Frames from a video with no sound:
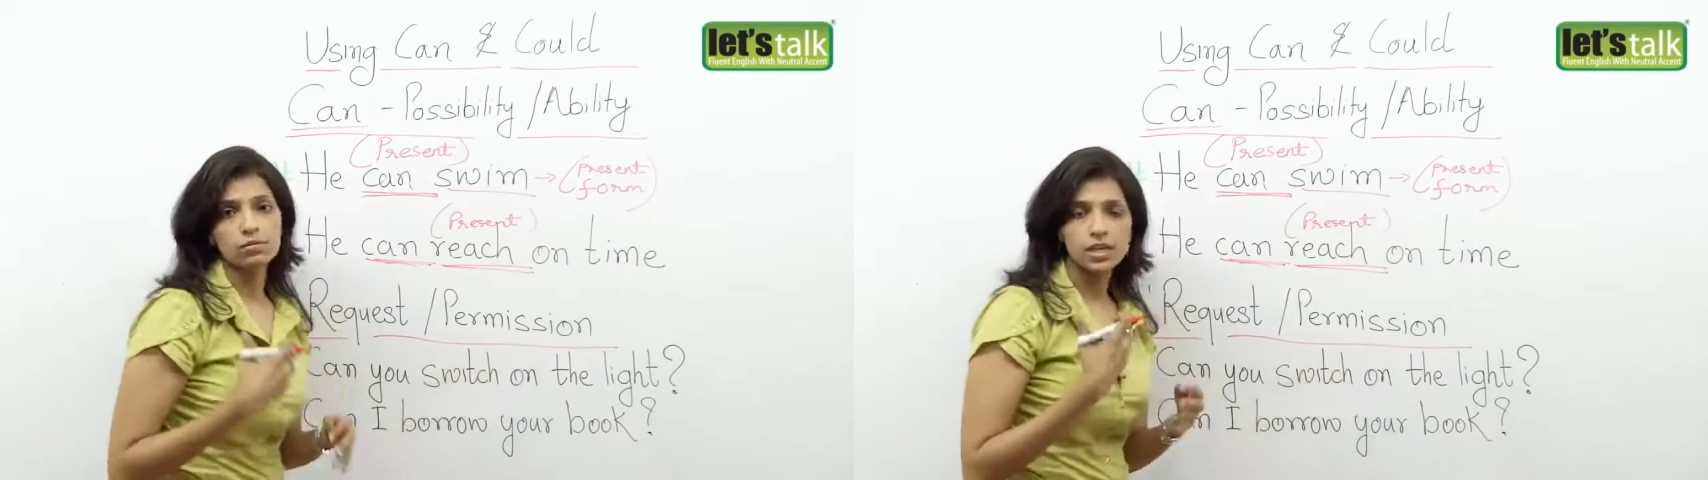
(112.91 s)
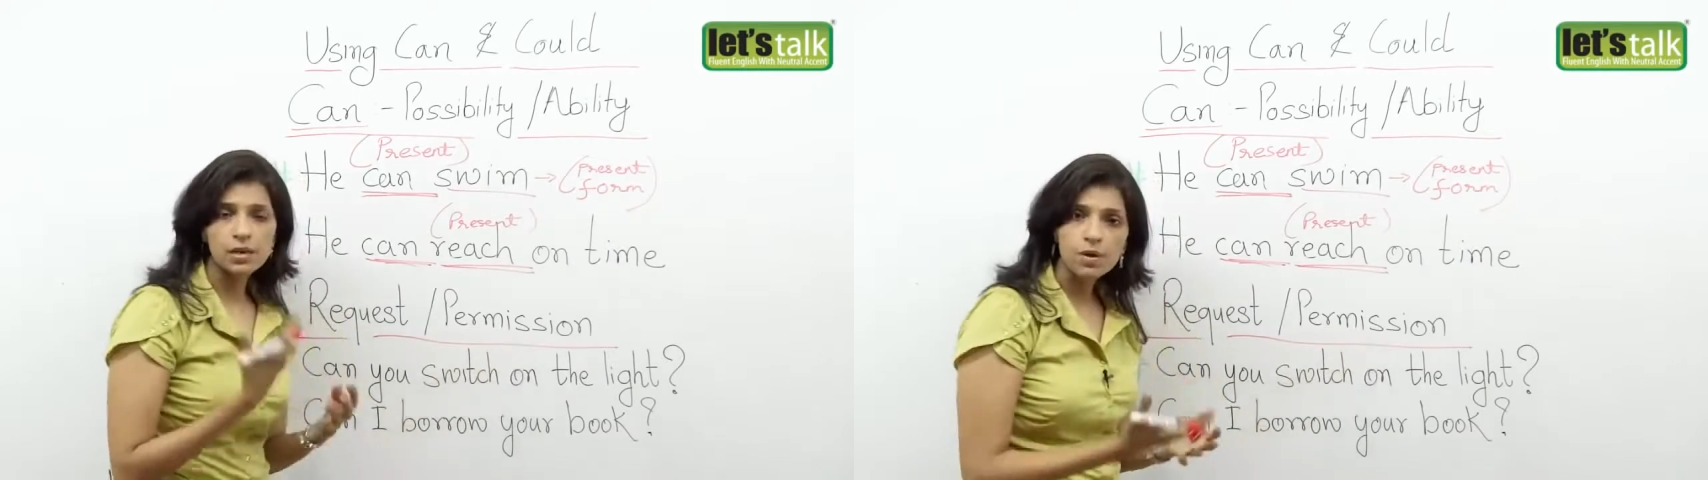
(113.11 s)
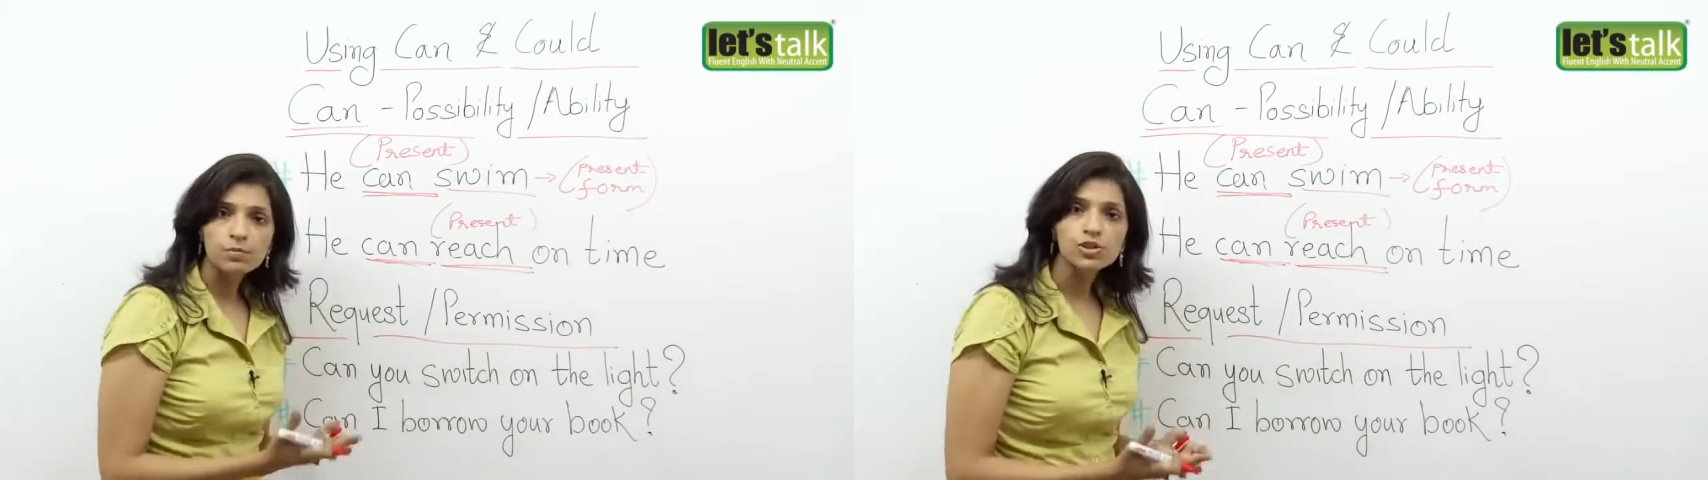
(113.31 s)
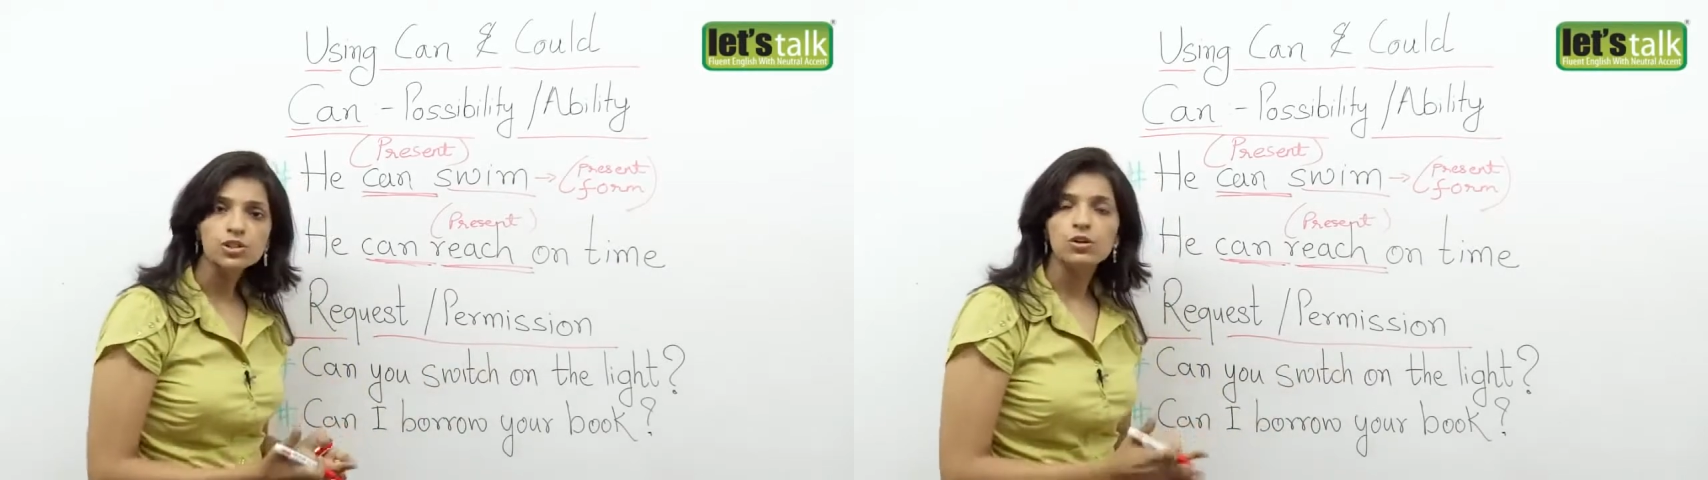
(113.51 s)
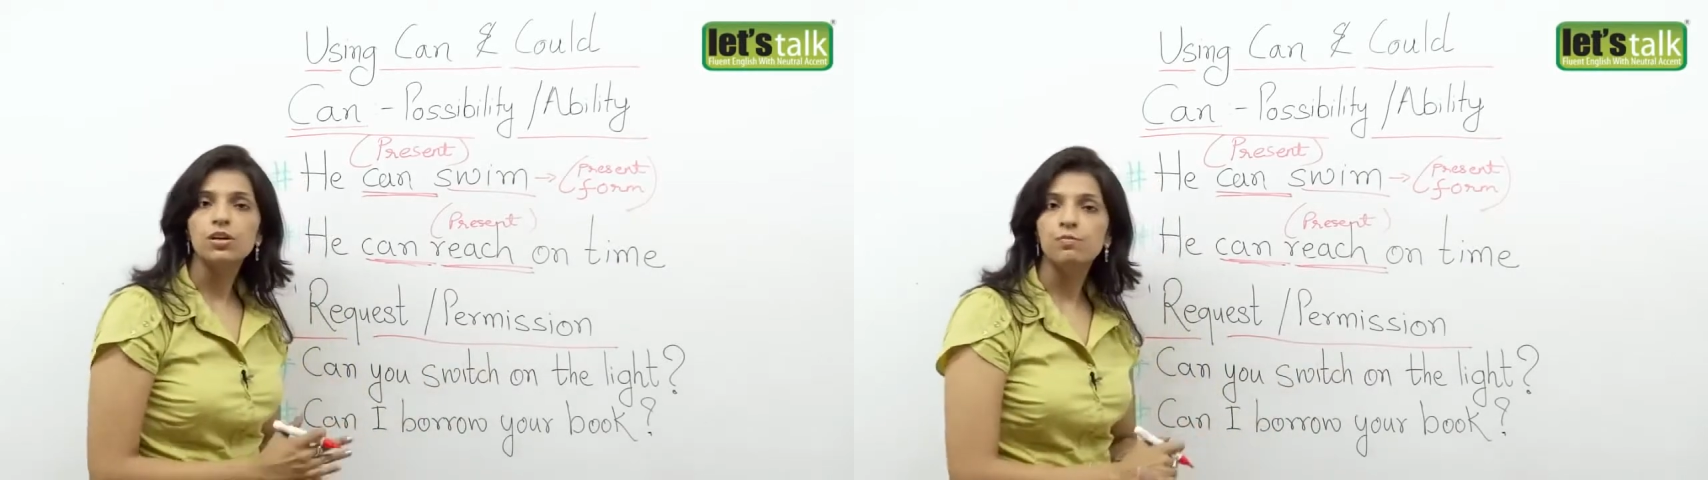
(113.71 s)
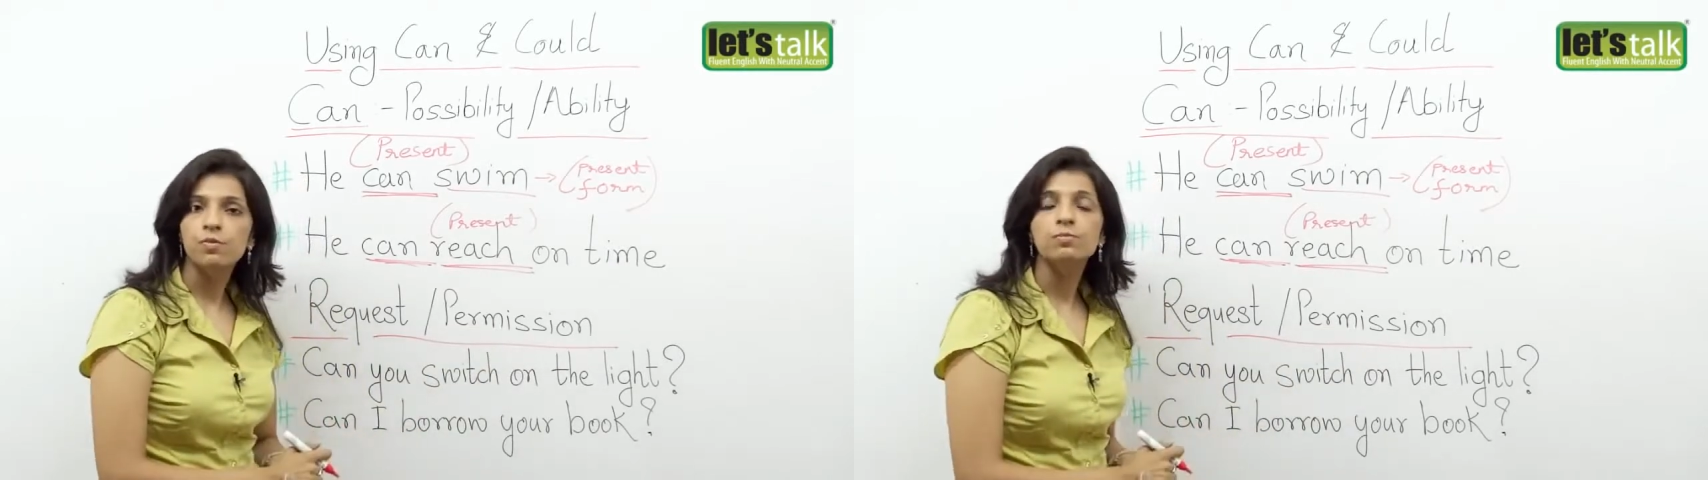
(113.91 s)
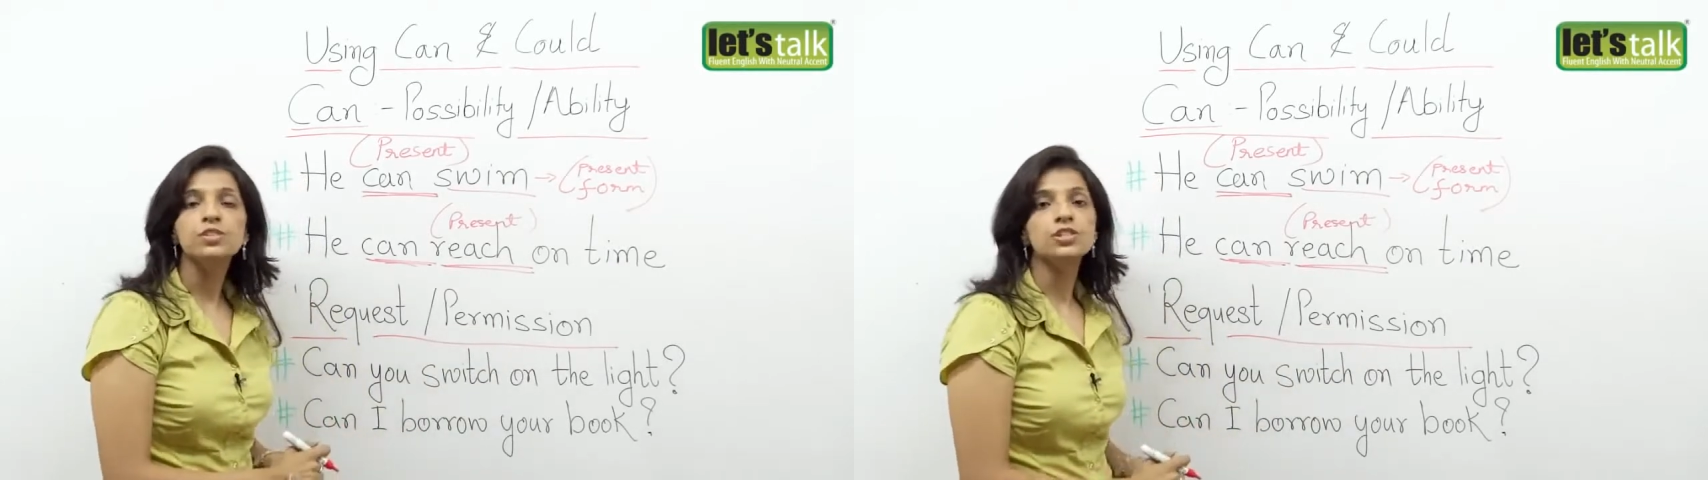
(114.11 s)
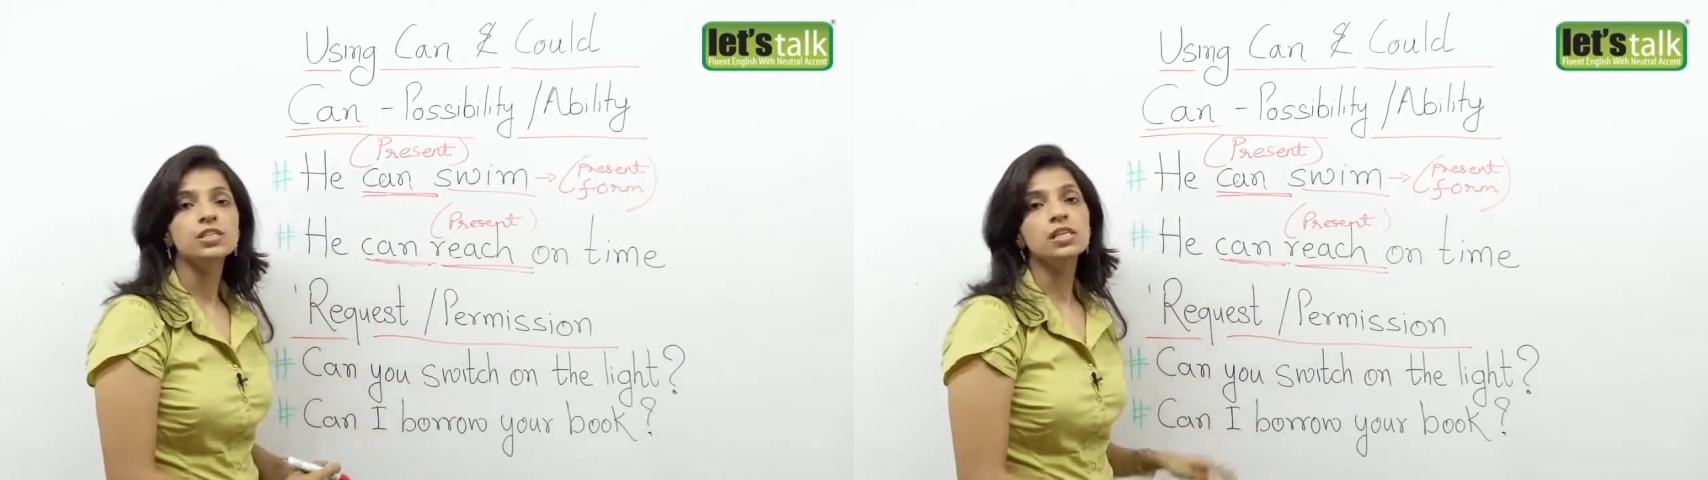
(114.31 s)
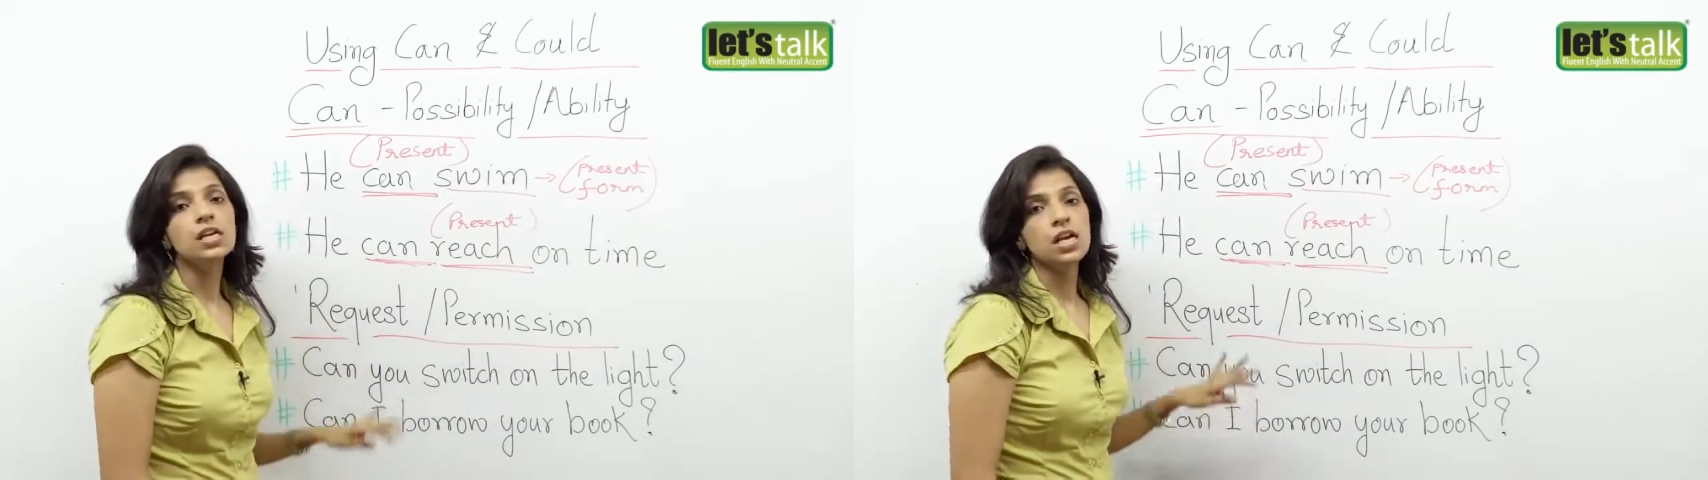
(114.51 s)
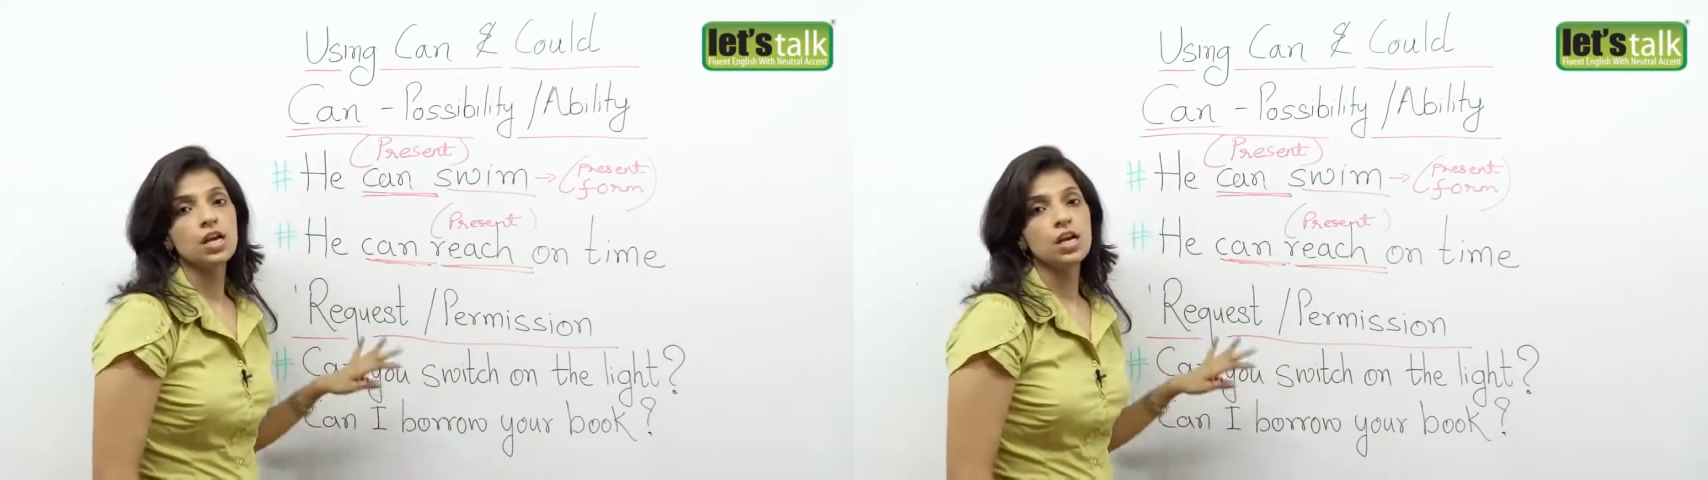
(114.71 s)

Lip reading: take permission or give permission,